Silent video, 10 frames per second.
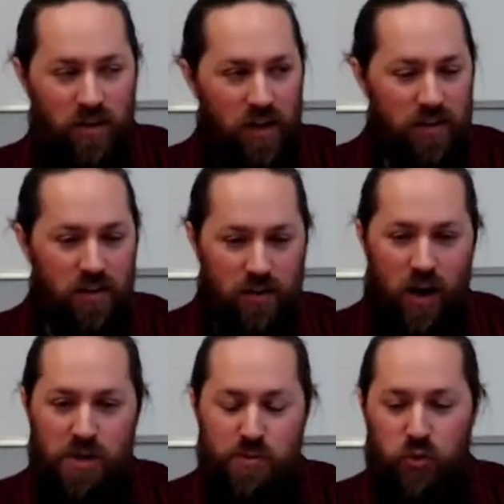And the
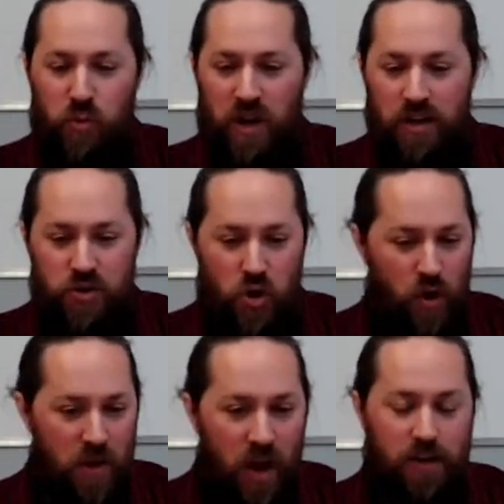cosmos replies,
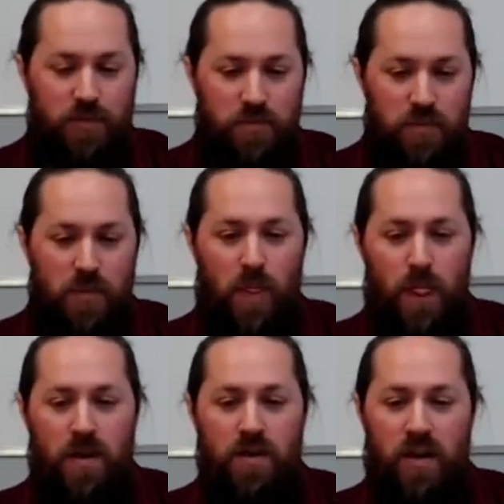No, I'm not.
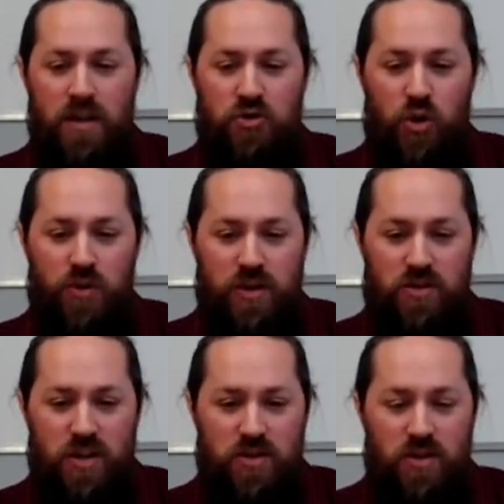Uh, and so
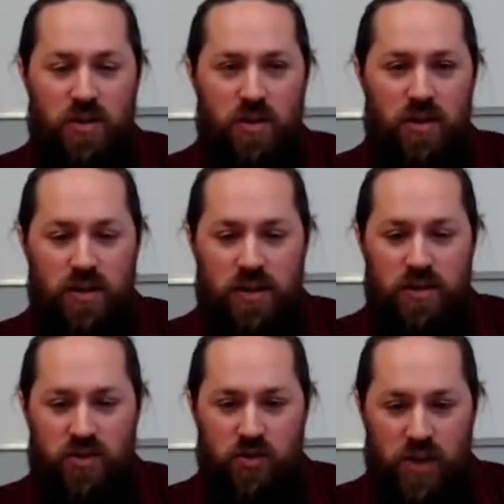there's this, he,
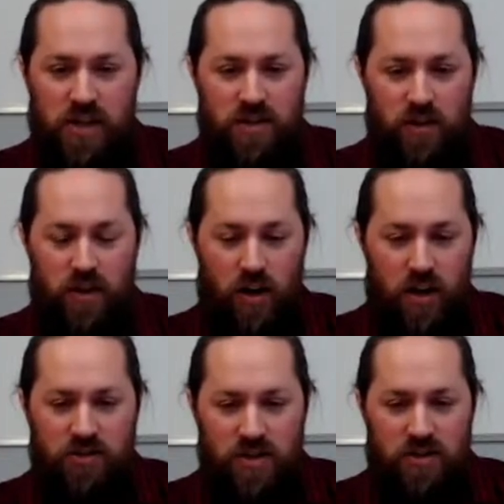he suggests,
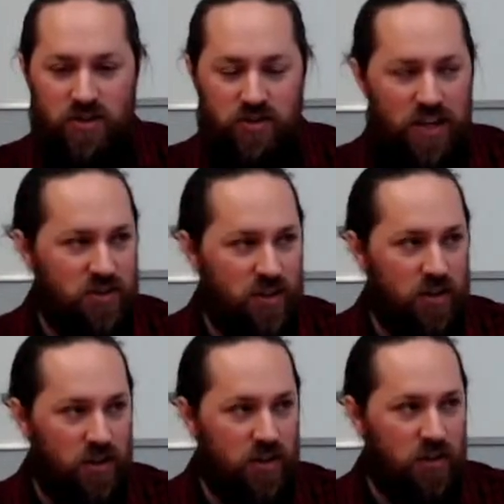Augustine is
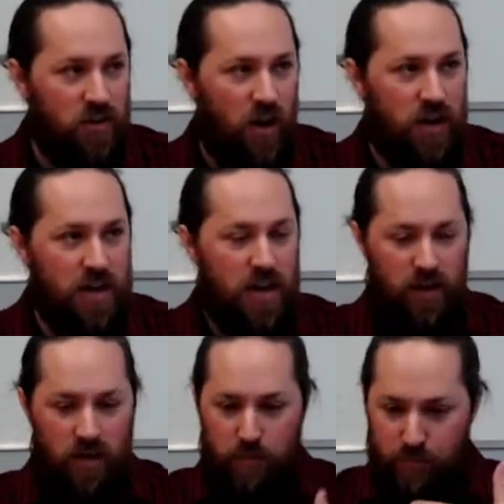suggesting on
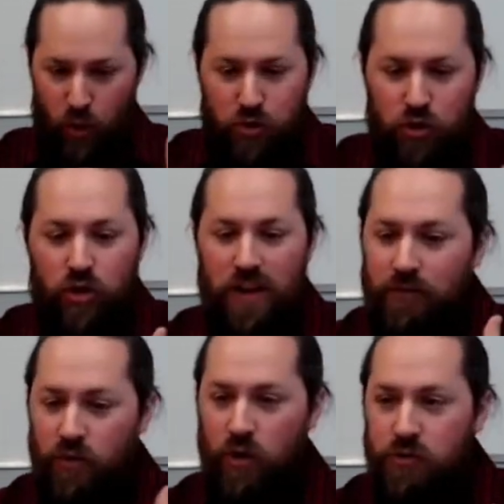a personal
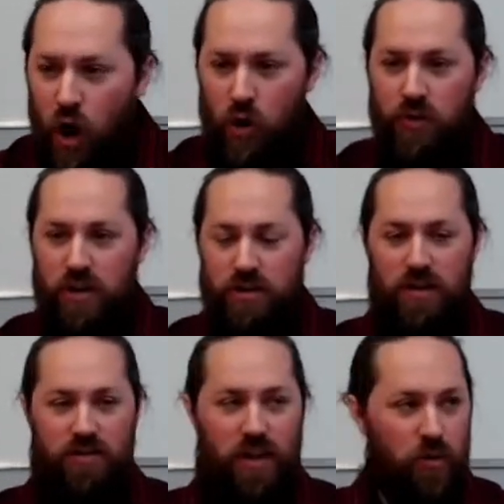level, no, there,
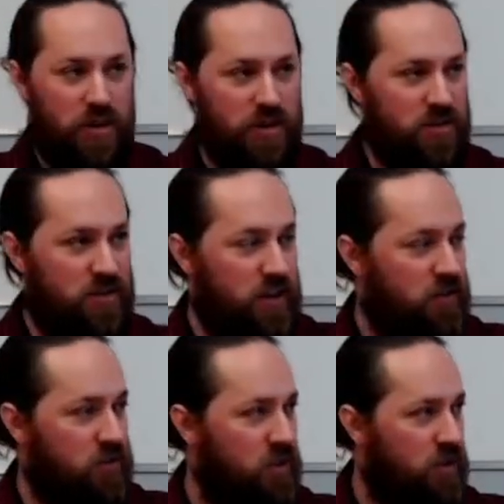there, there is
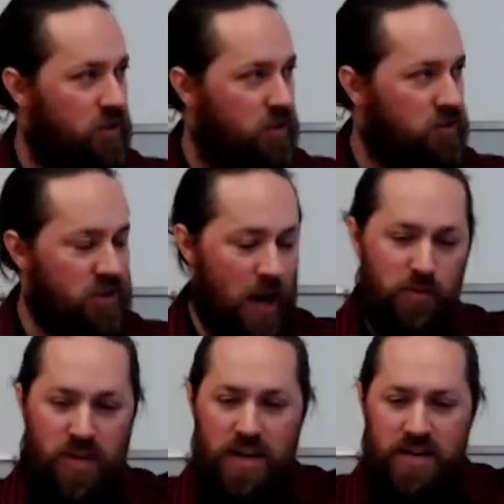this
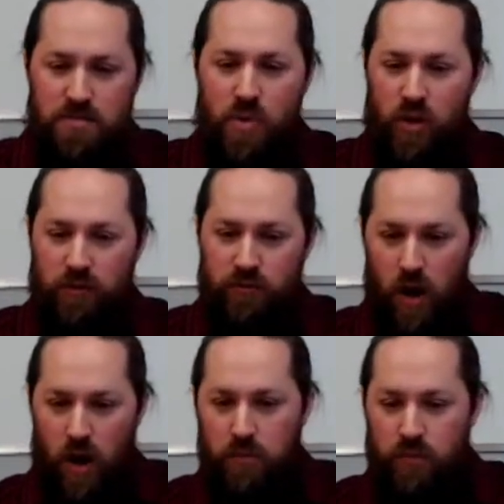tem- testimony
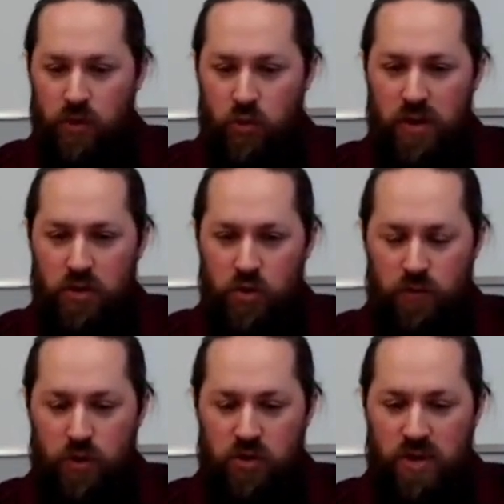from the created
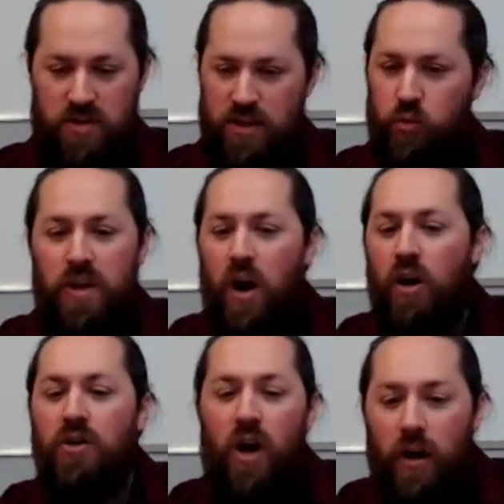universe that says, We
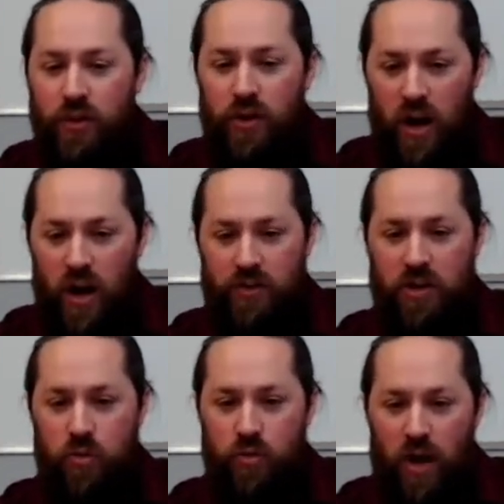are not the God
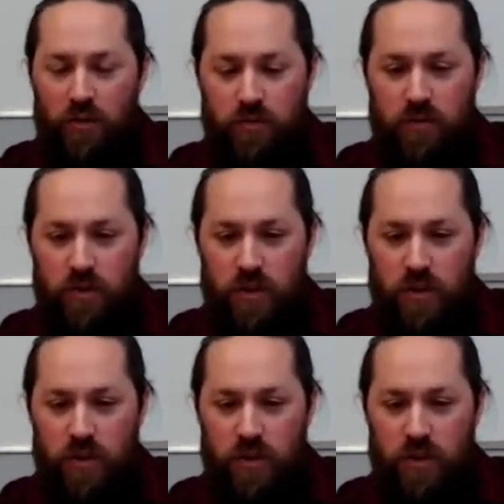that you love.